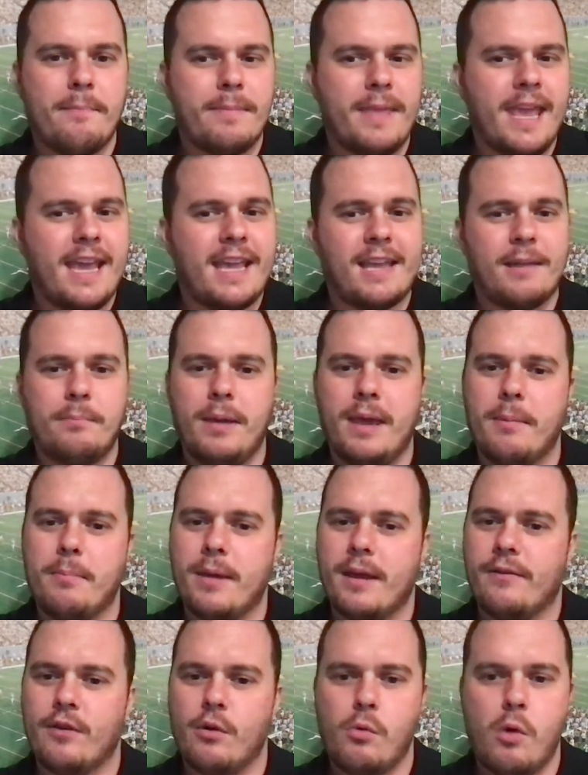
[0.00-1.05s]
It can be a
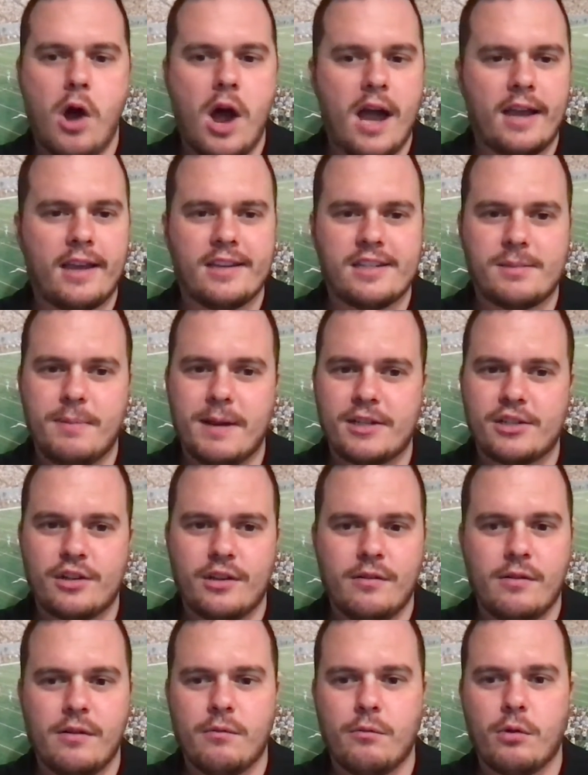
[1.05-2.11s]
bit of a walk, especially
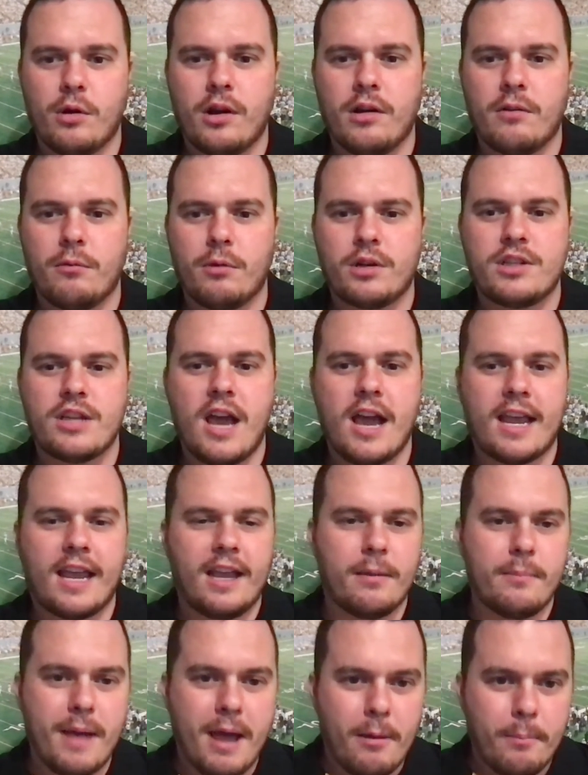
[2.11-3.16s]
when we're
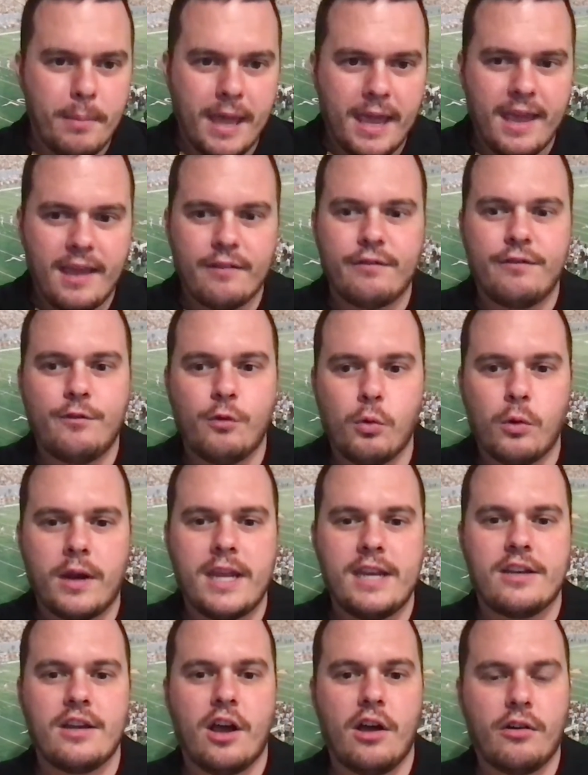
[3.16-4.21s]
talking about paying
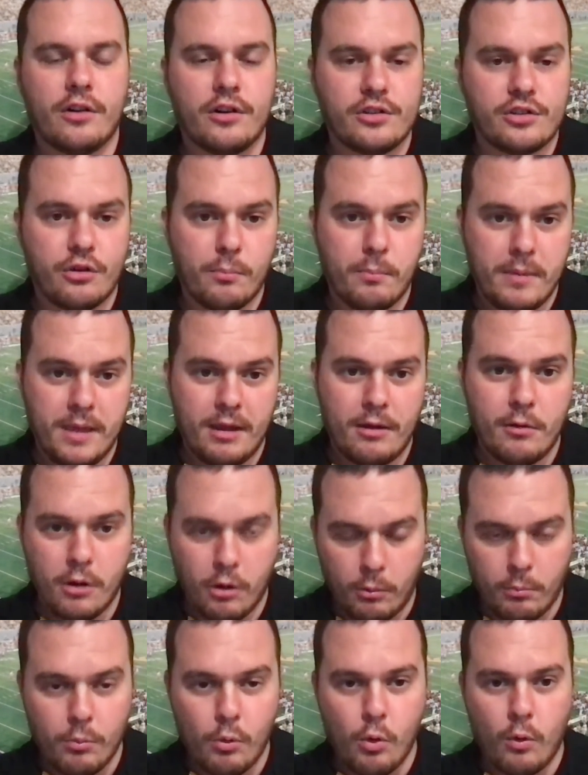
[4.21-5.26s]
$40
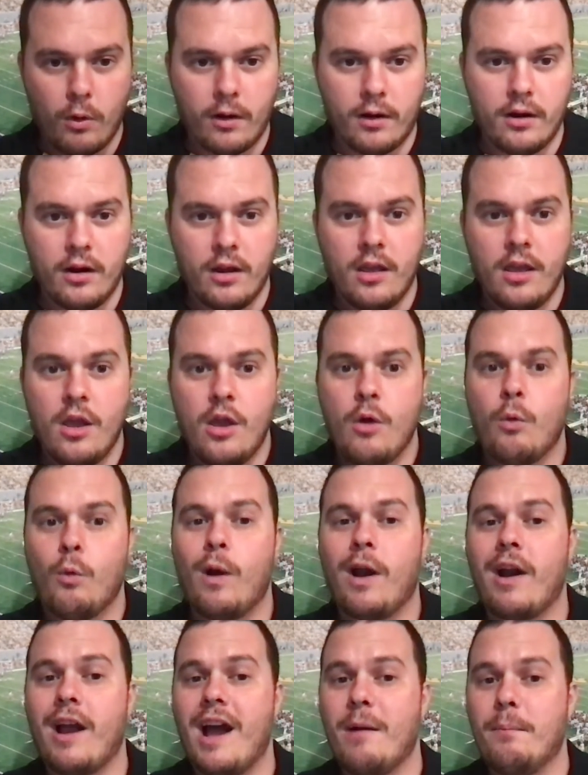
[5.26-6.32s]
or more.
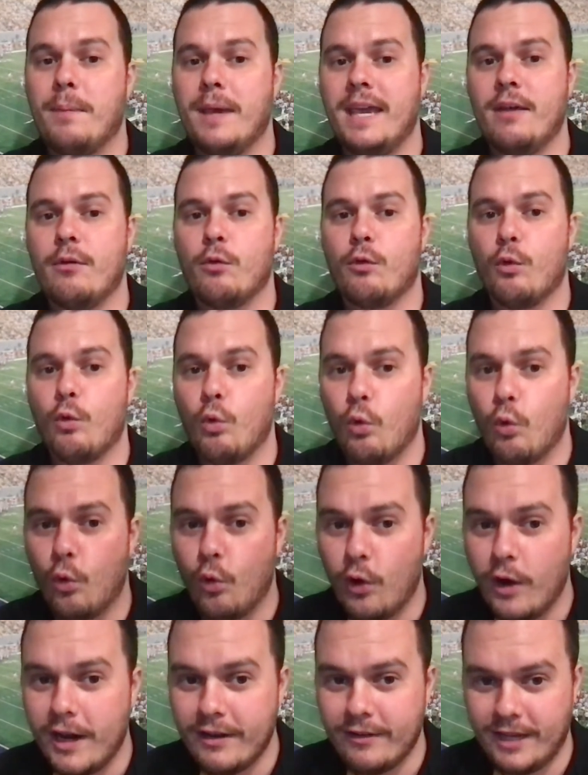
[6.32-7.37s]
Where I'll be
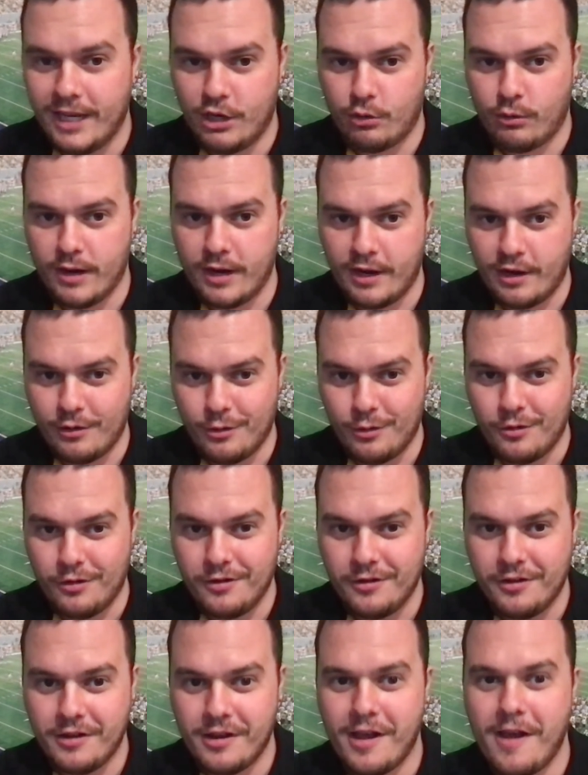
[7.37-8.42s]
really critical
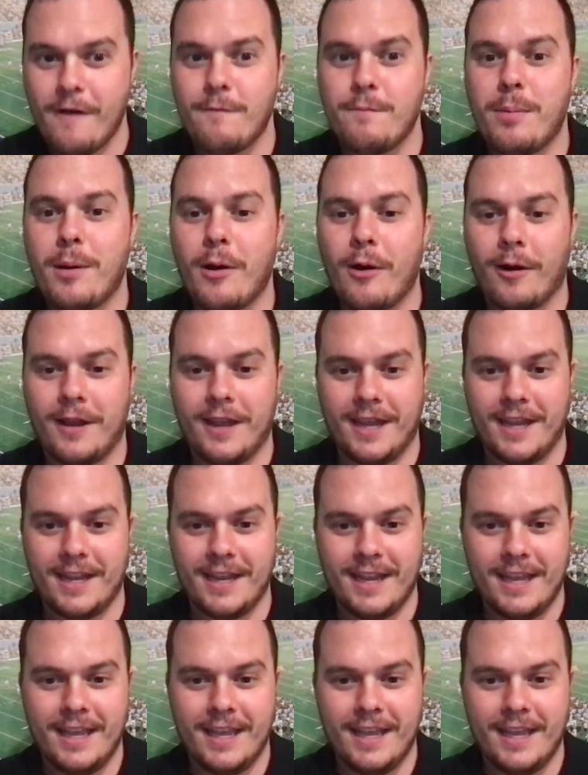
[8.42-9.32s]
of parking